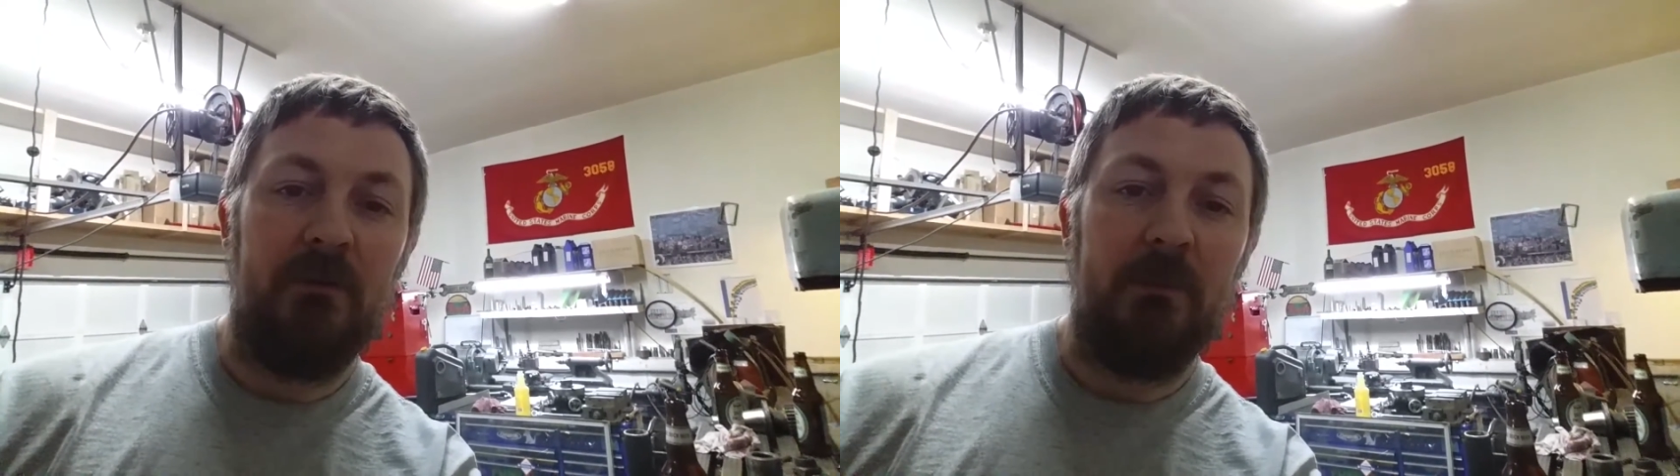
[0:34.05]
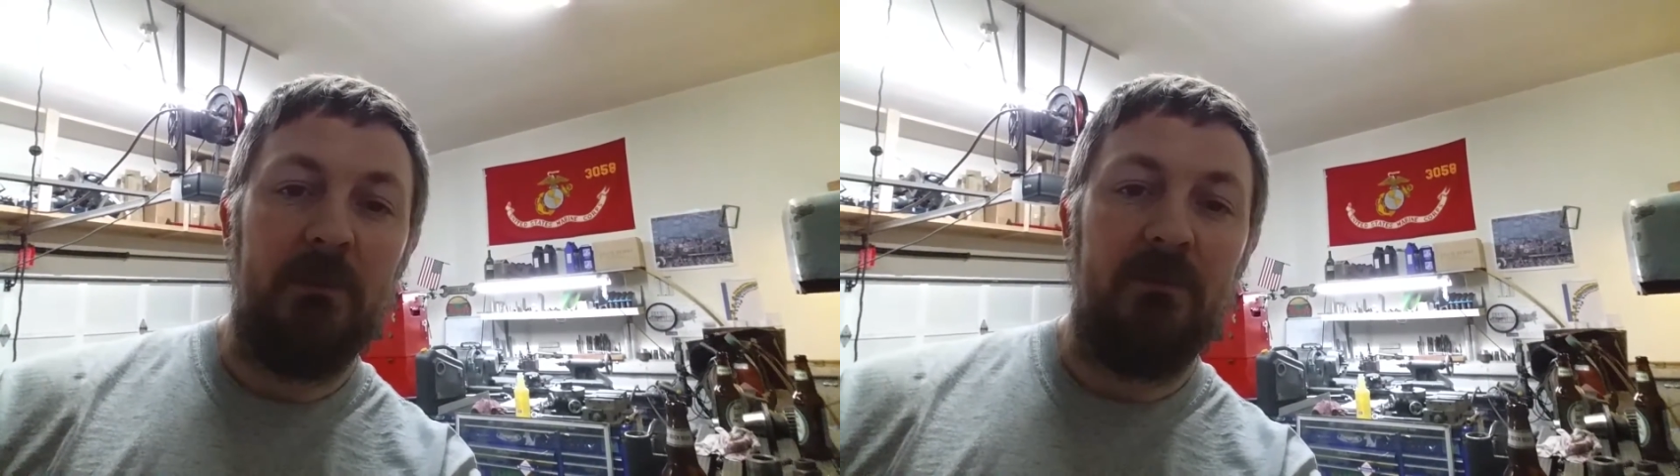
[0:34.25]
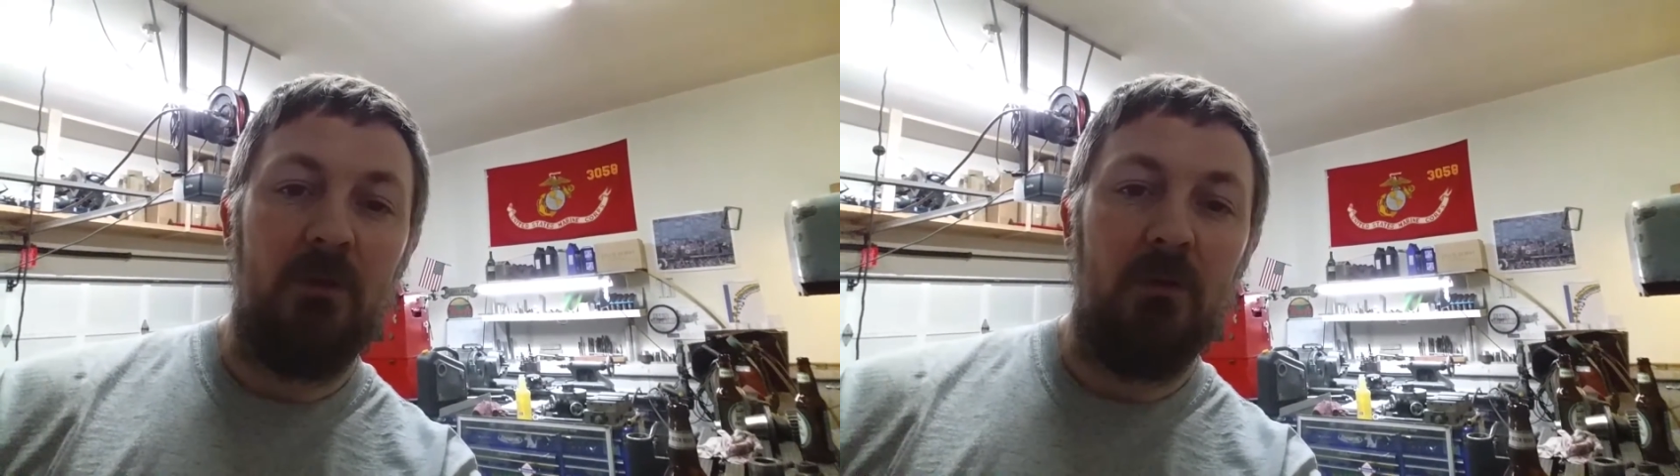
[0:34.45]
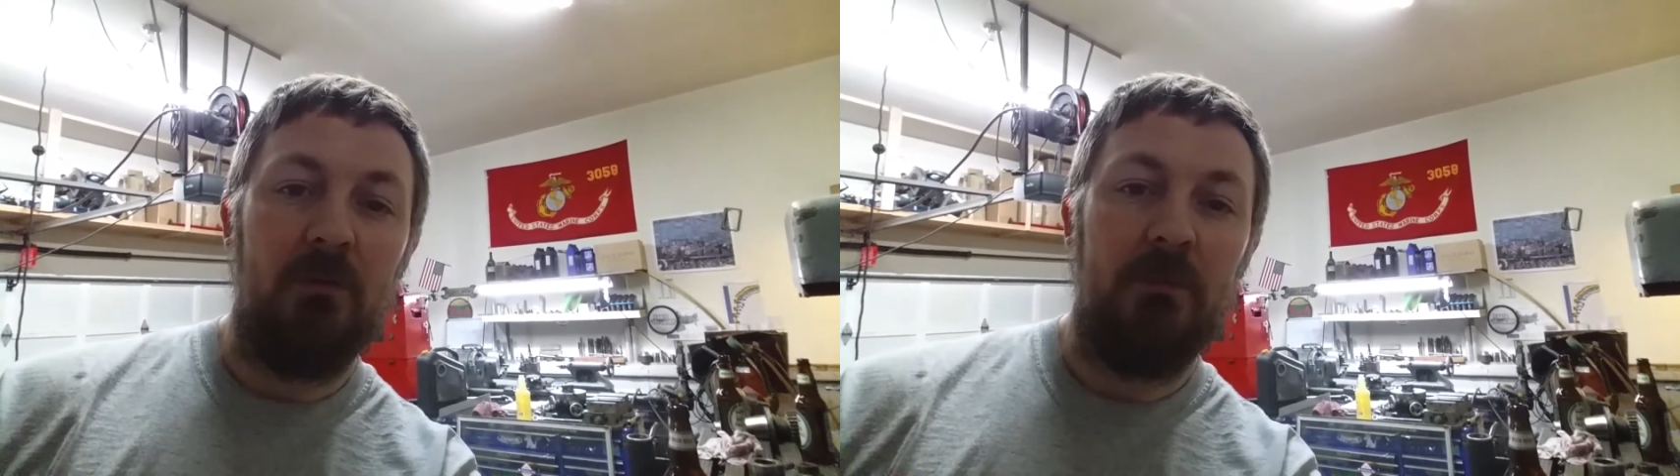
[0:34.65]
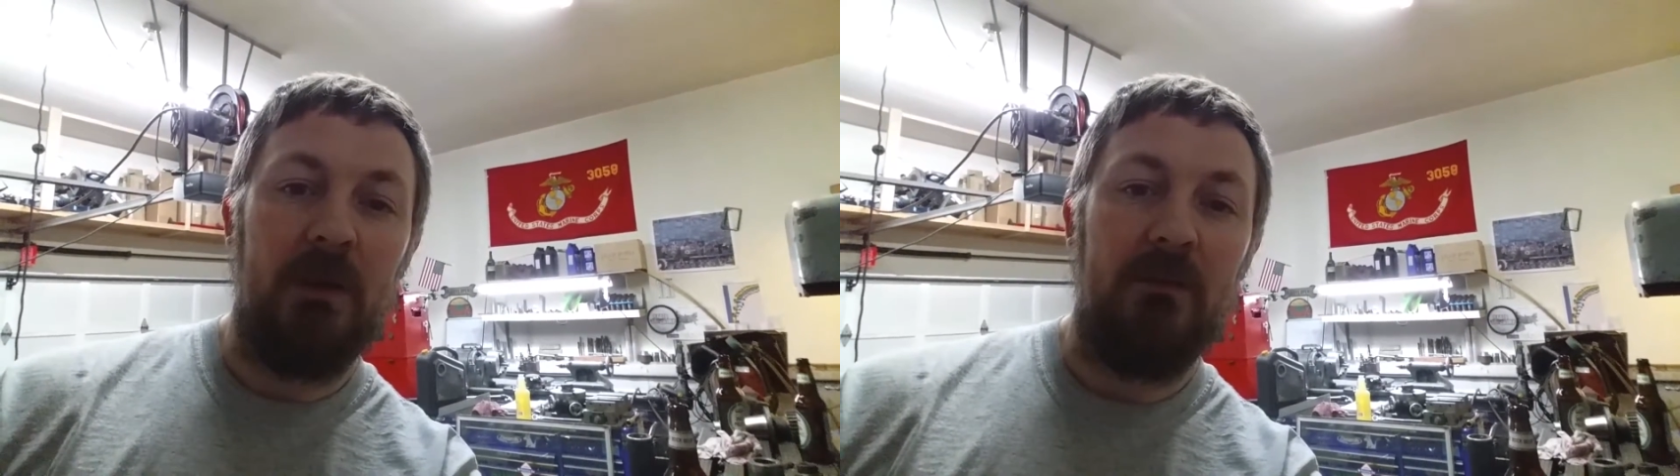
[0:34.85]
Some of you
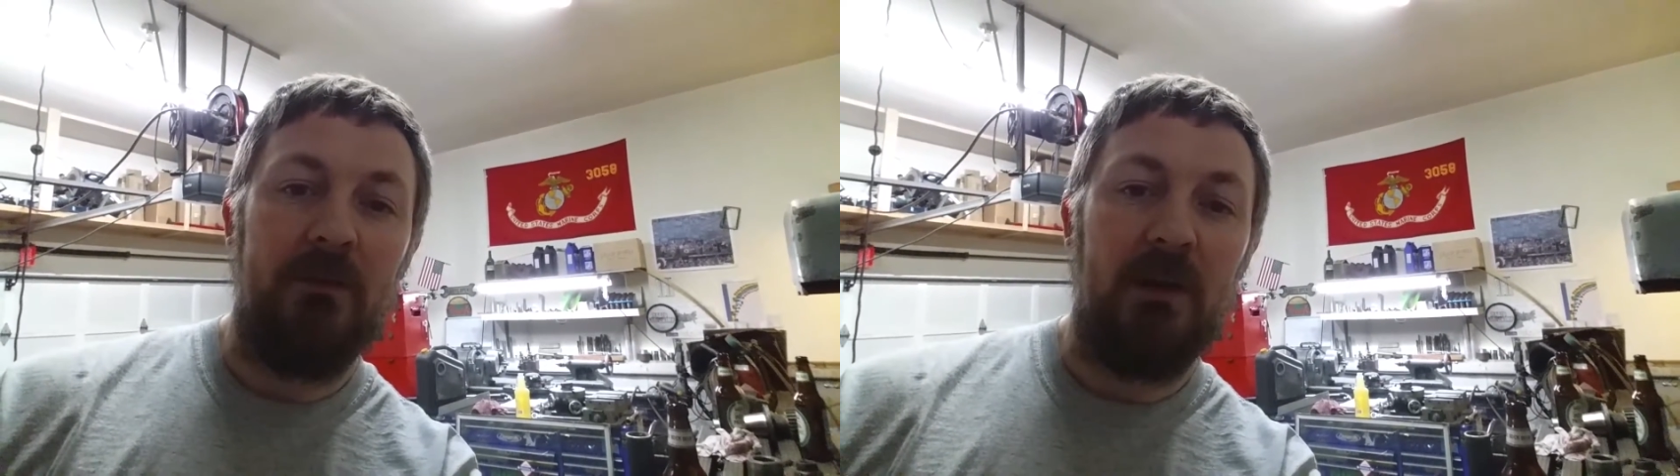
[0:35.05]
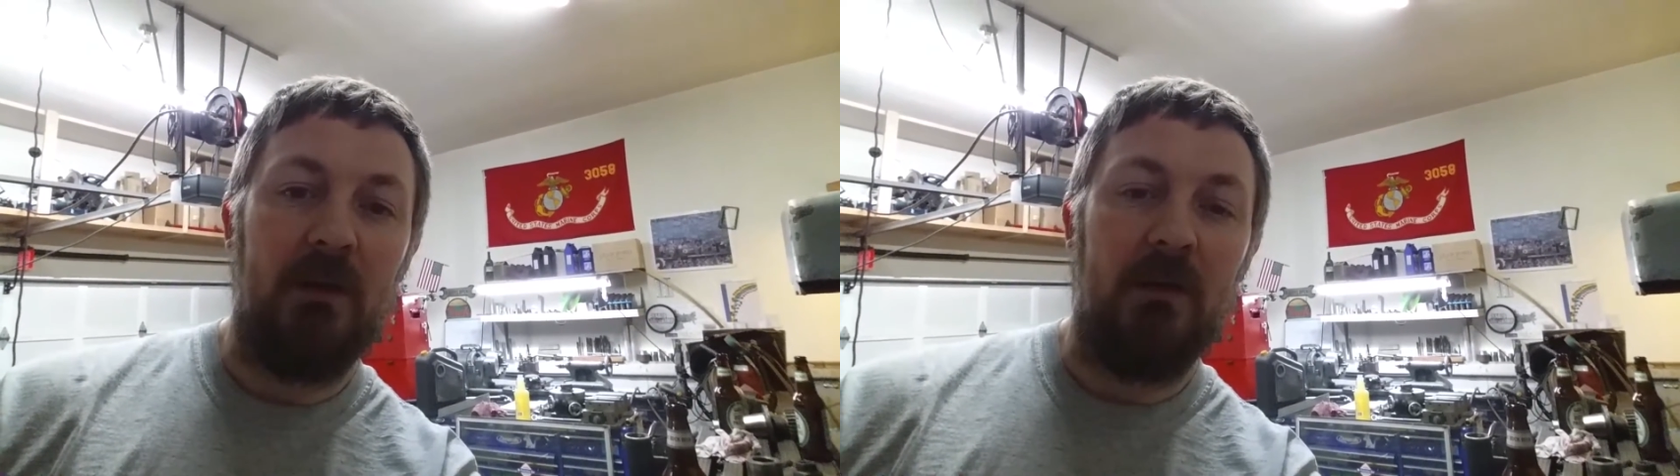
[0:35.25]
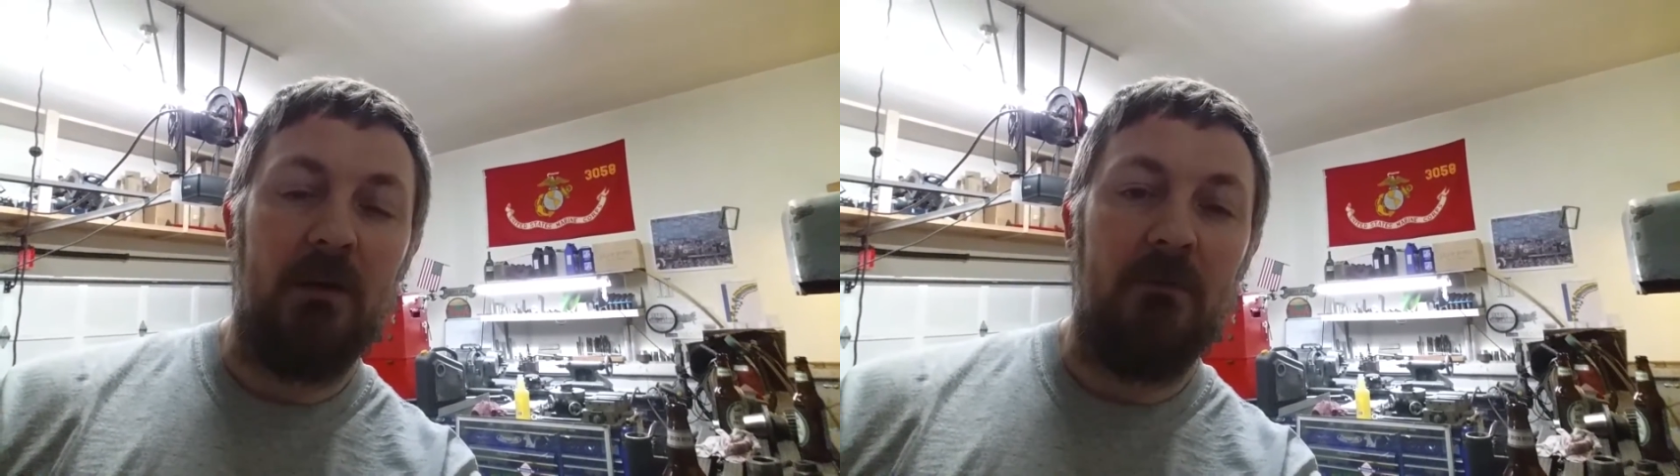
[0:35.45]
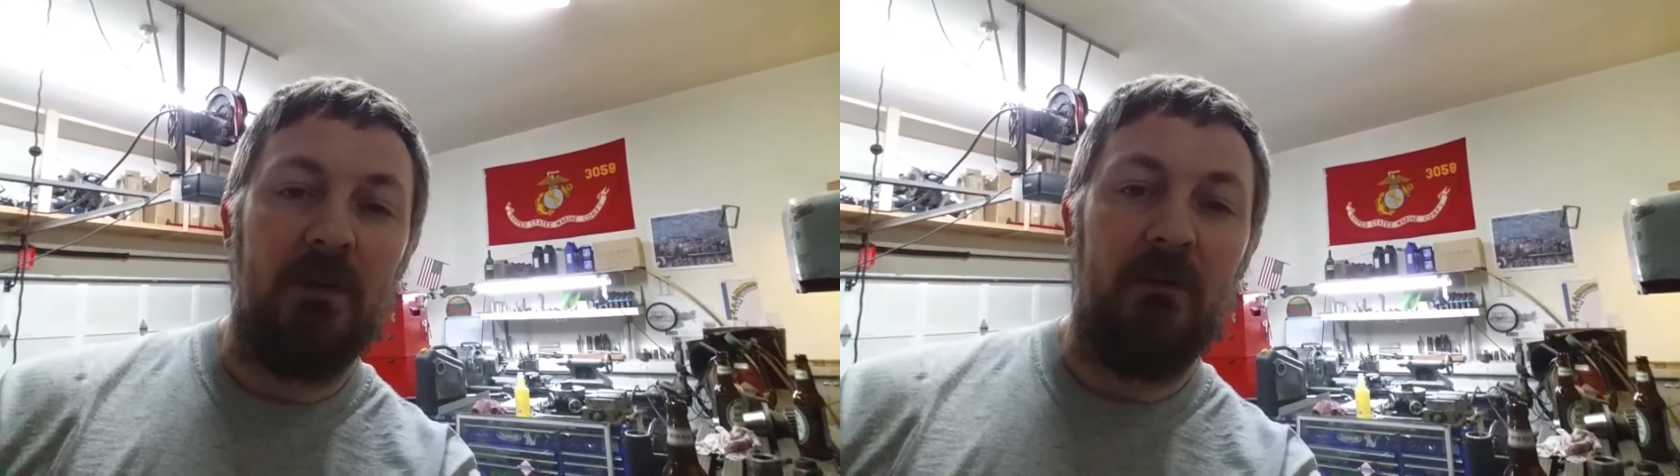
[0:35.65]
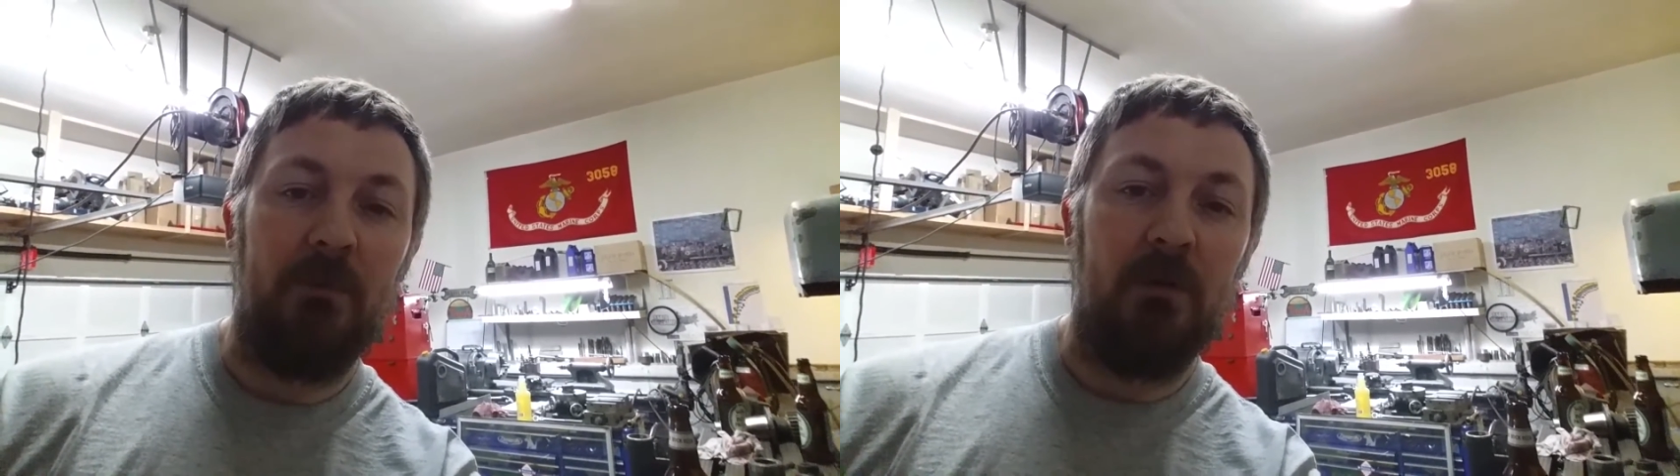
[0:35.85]
may have seen it on
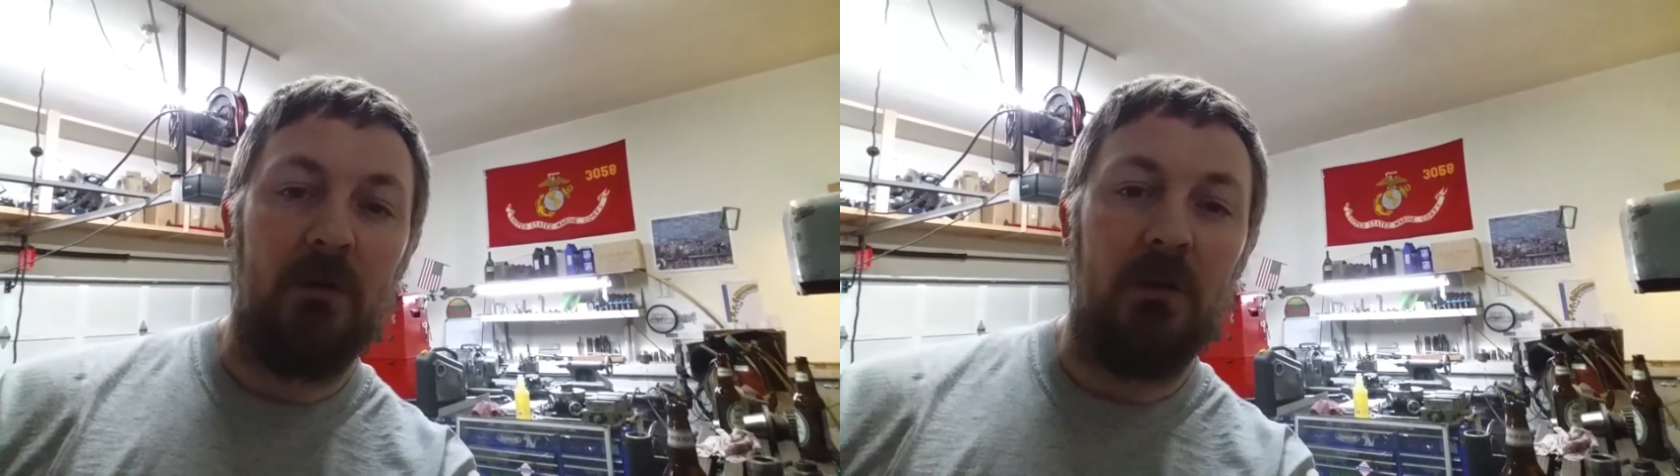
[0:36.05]
Facebook